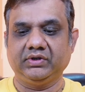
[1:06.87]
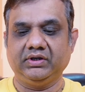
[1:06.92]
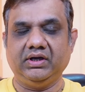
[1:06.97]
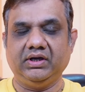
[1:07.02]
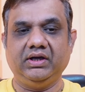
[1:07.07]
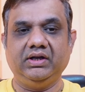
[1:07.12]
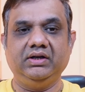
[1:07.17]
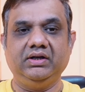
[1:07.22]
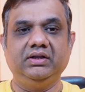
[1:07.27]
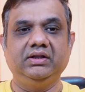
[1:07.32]

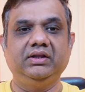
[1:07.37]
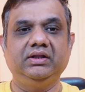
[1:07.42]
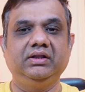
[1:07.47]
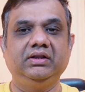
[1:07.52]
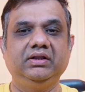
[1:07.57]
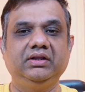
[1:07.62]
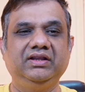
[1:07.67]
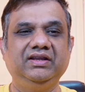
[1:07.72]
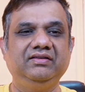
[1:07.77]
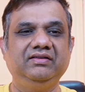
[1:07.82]
And
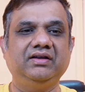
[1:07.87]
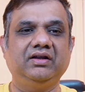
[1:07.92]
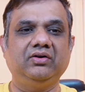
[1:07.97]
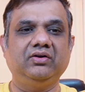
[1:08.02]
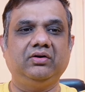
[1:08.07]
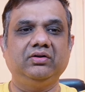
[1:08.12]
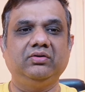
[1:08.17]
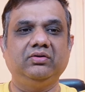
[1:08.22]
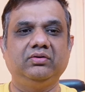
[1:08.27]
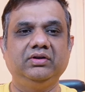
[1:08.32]
these are
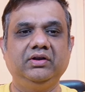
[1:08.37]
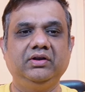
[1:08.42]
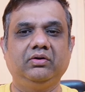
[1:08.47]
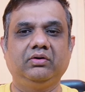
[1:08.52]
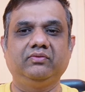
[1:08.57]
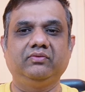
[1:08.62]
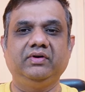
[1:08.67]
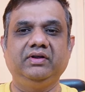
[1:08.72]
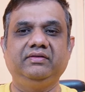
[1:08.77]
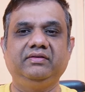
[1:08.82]
not the only
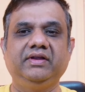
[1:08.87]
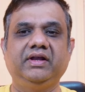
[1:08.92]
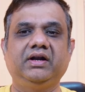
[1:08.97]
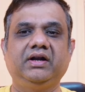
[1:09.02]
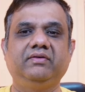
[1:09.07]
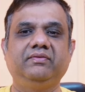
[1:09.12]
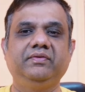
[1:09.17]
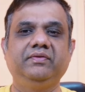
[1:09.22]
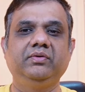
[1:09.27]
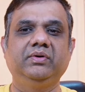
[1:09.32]
log files. There are
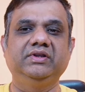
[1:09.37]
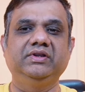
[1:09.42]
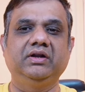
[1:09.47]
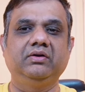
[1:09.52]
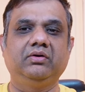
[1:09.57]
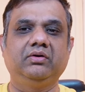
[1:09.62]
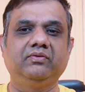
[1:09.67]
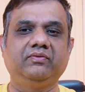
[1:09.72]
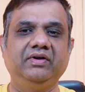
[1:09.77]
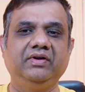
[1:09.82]
a few other
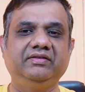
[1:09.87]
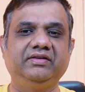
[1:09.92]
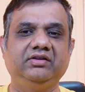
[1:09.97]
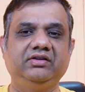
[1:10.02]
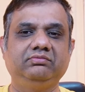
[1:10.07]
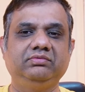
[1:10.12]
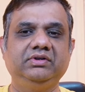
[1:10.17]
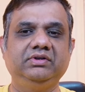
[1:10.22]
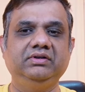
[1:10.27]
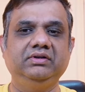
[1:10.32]
log files
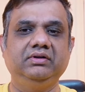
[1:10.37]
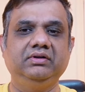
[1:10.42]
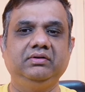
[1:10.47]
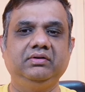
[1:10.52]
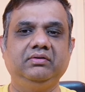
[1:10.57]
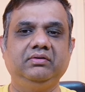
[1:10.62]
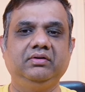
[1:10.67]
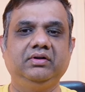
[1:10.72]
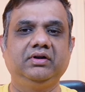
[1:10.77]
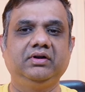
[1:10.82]
as well
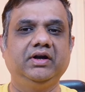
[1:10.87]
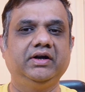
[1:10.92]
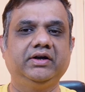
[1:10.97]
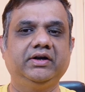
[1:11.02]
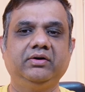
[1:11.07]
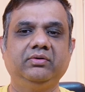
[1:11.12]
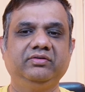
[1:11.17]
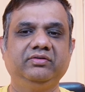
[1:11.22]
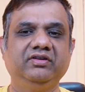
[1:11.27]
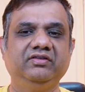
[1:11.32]

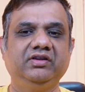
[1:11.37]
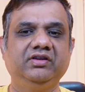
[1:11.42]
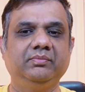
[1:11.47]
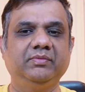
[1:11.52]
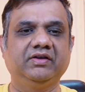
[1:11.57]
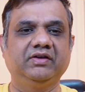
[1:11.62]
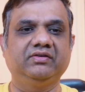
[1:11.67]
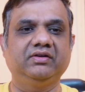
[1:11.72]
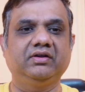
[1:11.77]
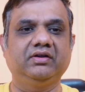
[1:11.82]
related to
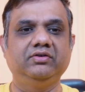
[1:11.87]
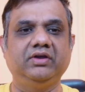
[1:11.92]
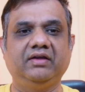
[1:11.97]
CCMexec.